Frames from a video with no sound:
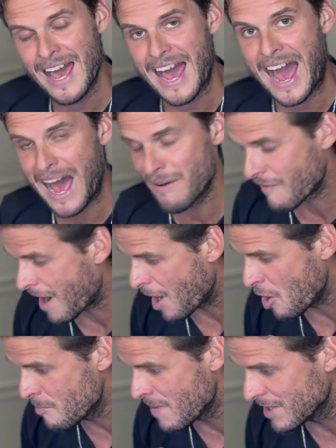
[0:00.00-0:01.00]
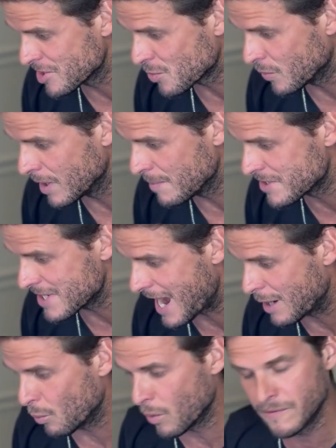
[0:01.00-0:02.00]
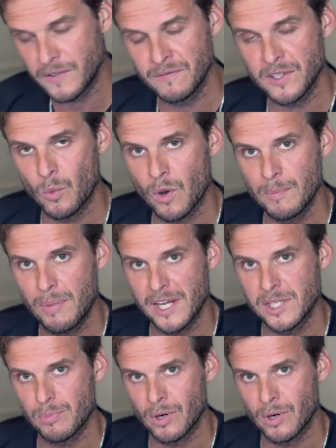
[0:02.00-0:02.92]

half Ironman swims at 151 pace per